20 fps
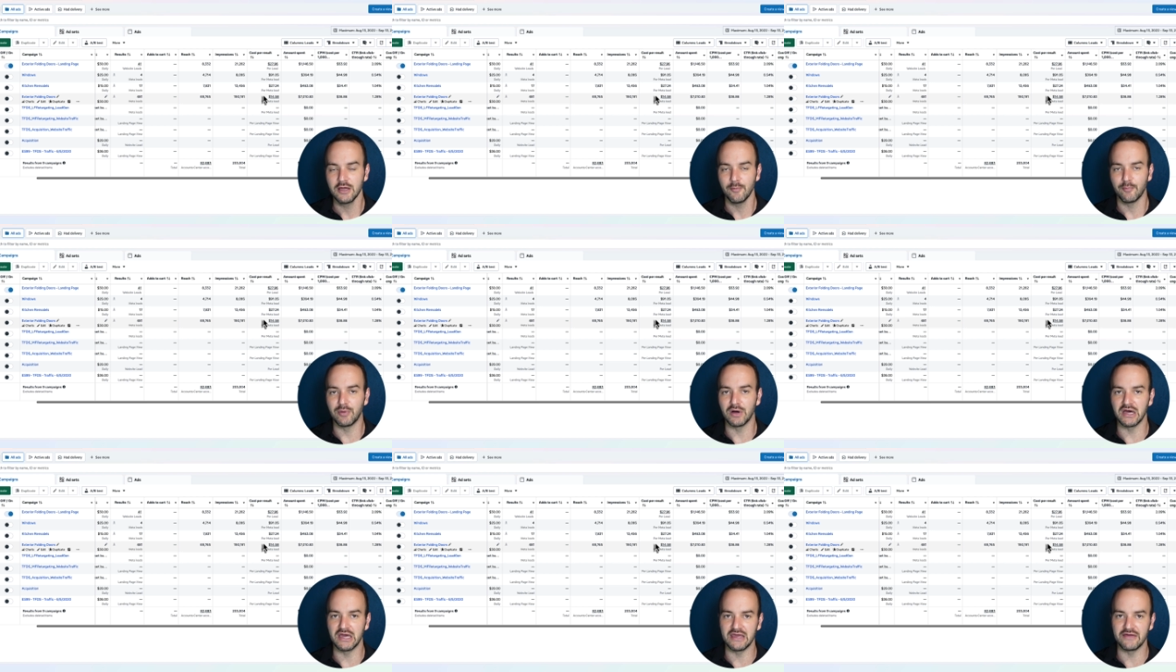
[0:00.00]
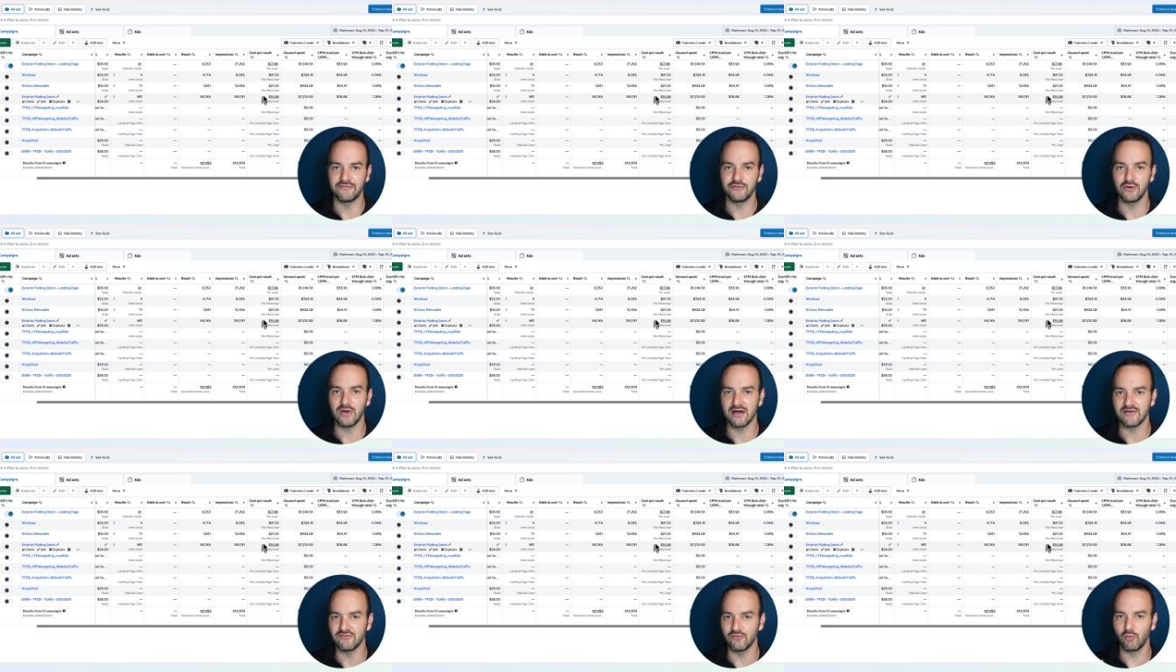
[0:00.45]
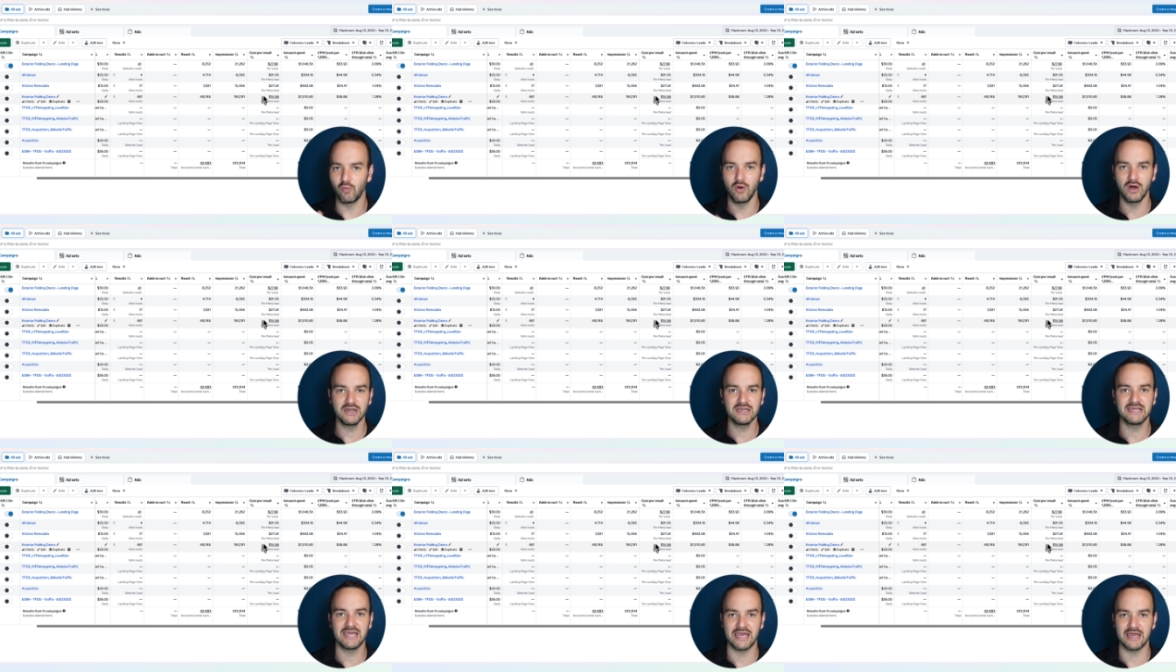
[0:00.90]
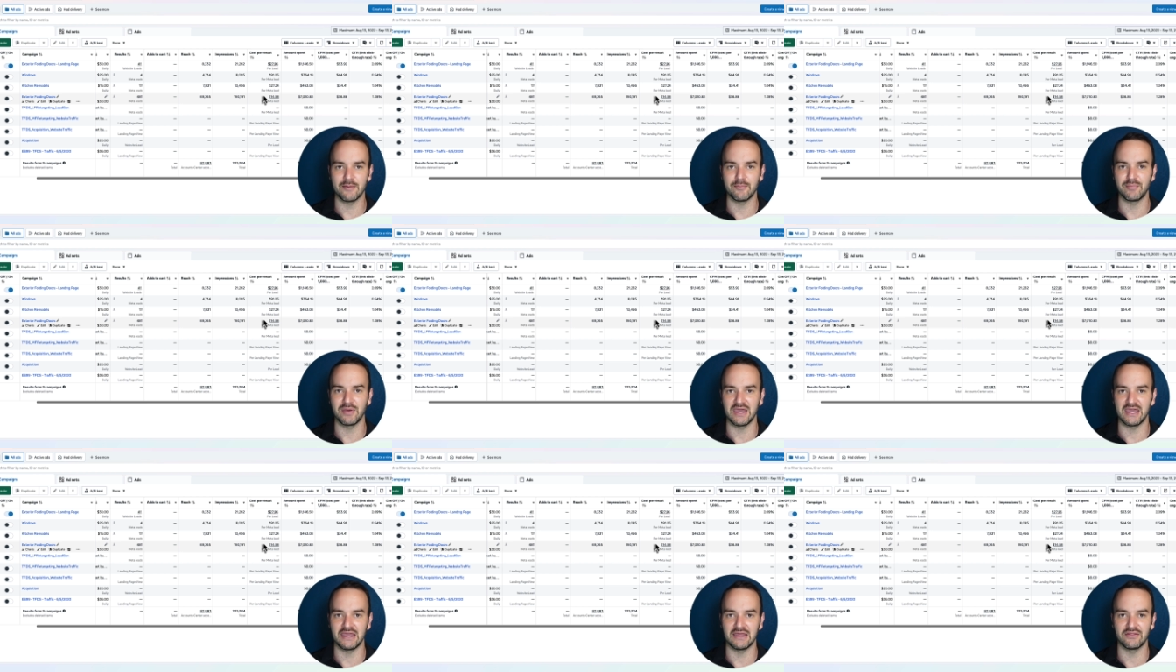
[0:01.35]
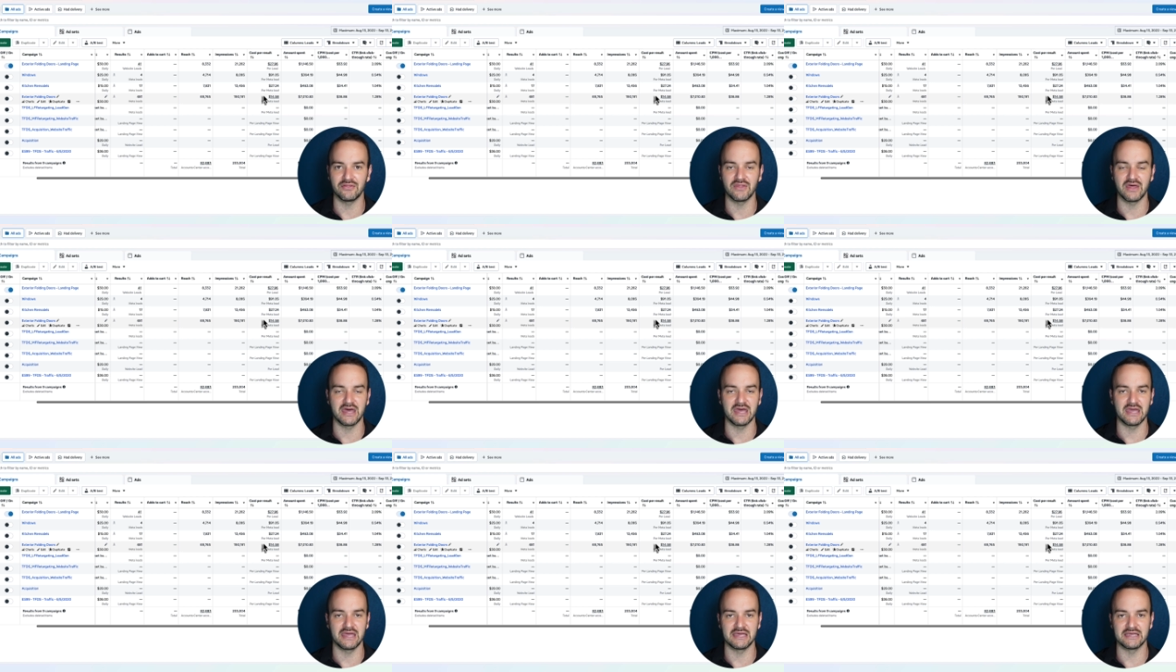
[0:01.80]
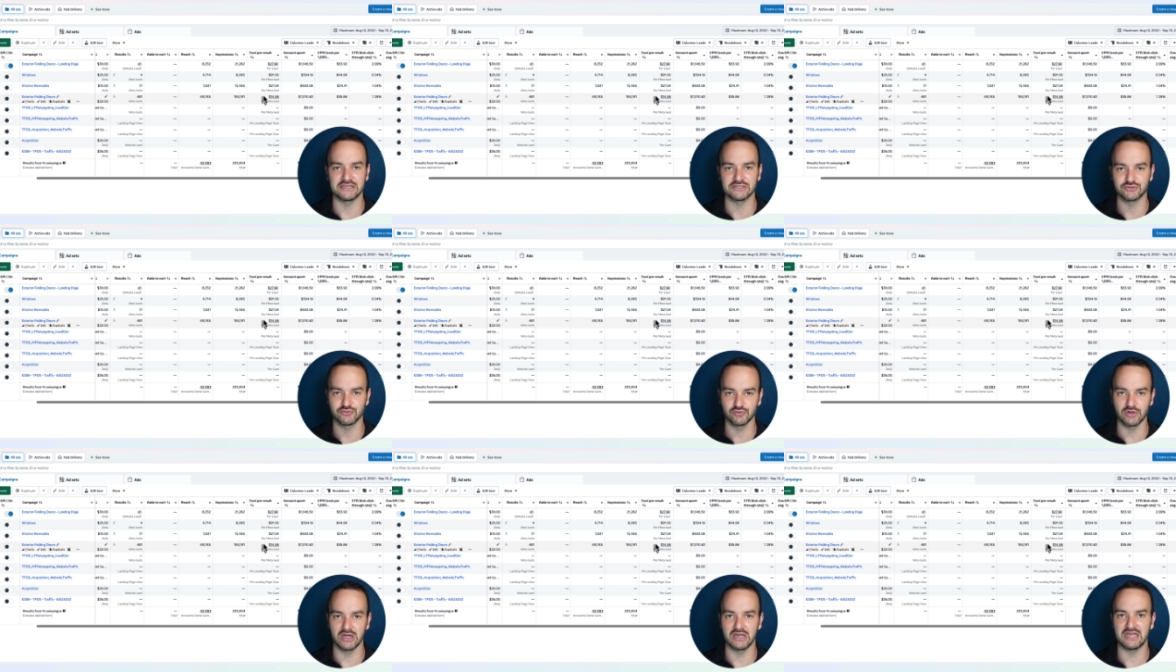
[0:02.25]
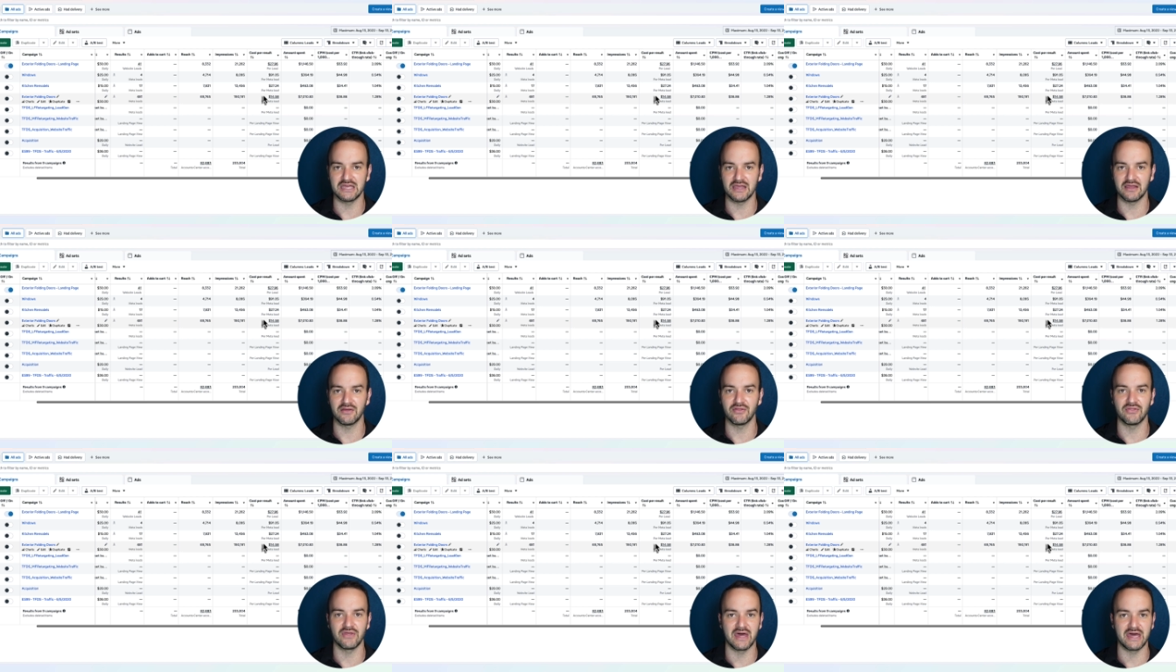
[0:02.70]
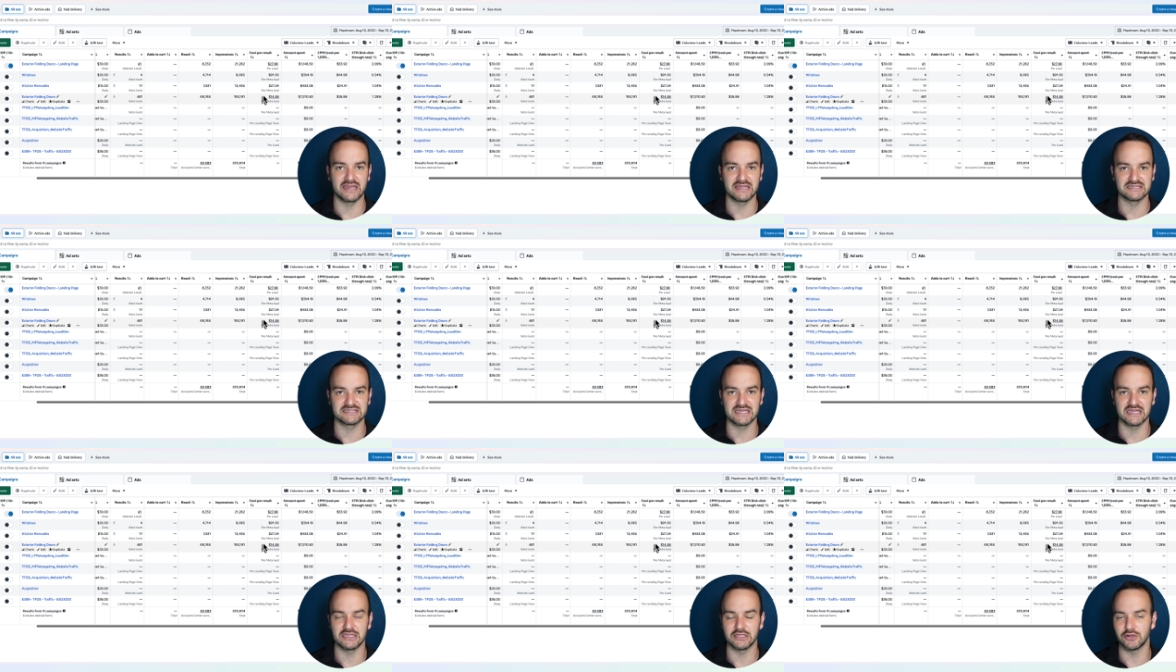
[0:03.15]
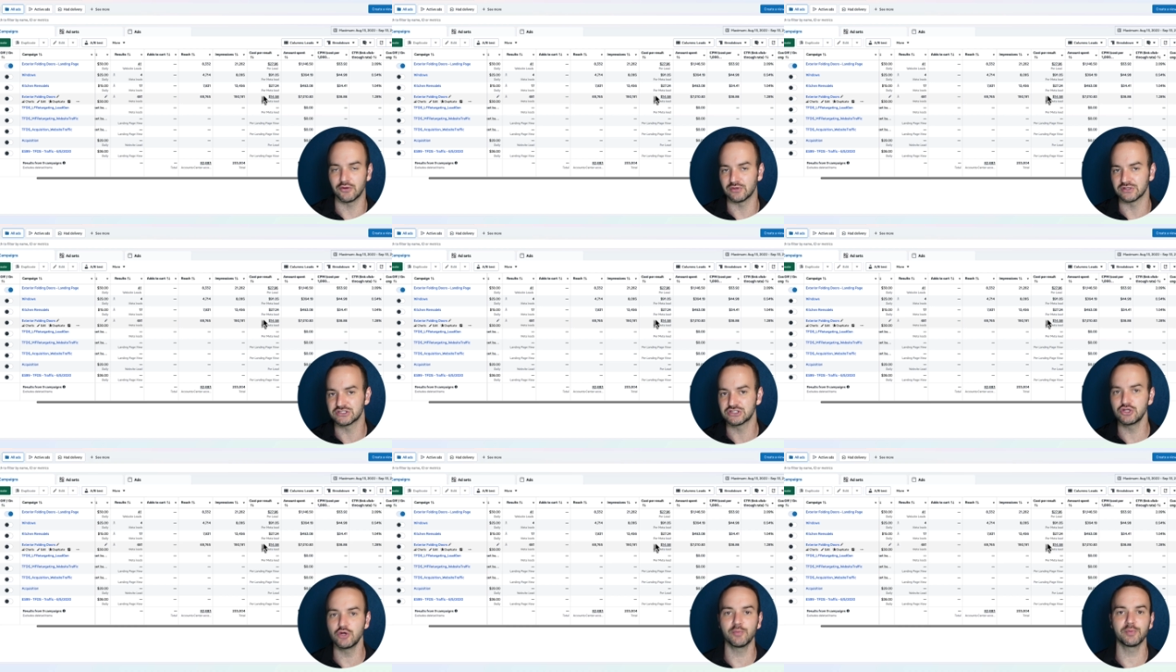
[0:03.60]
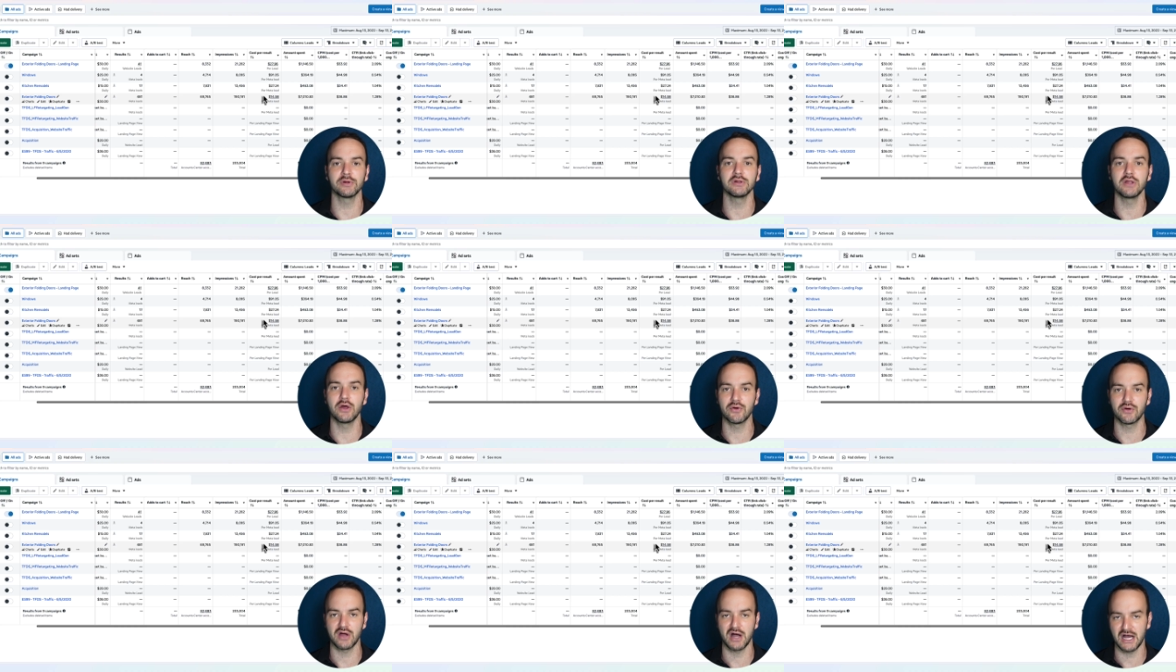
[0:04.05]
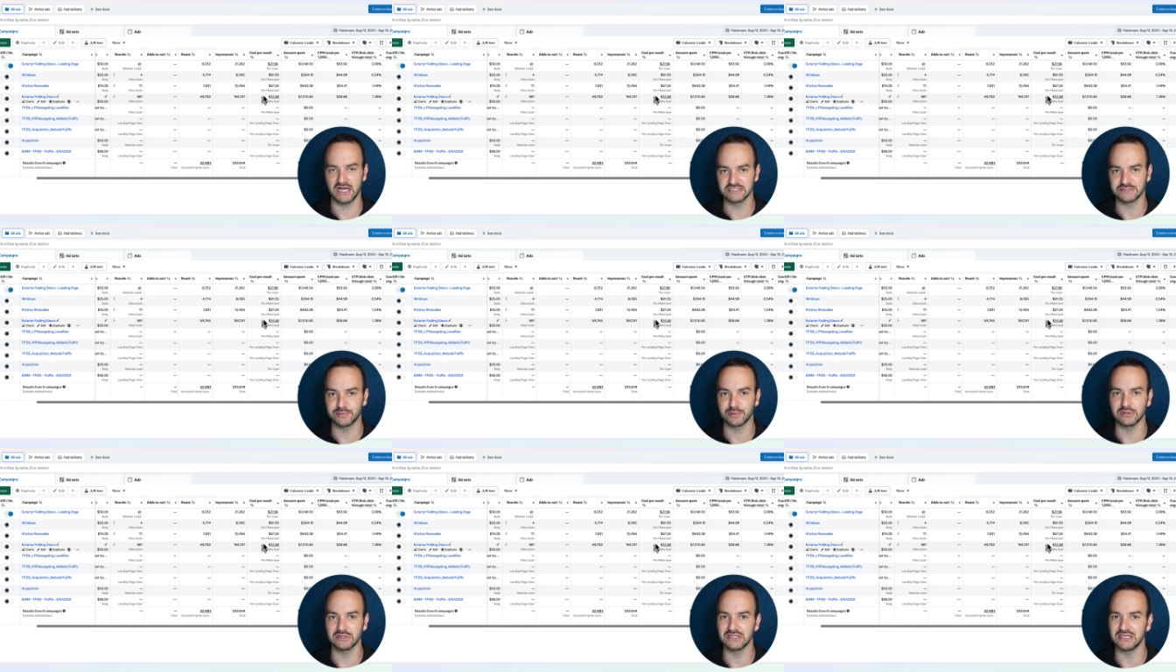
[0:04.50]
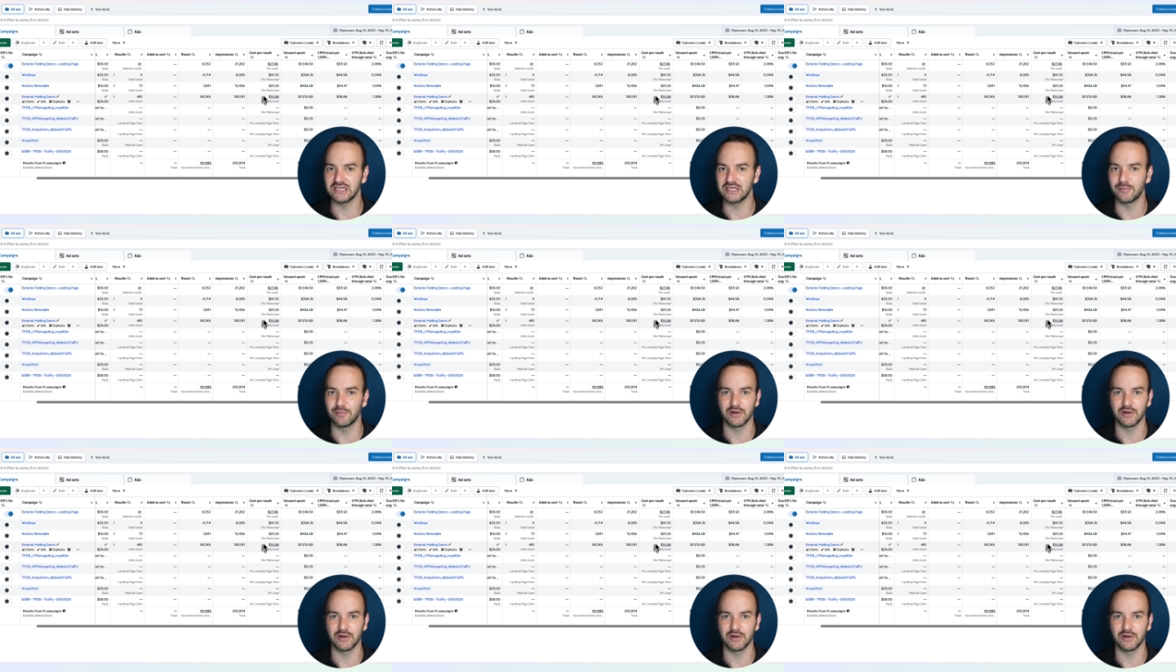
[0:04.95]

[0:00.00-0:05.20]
But if you have one campaign that is running that is getting you a super low cost per lead,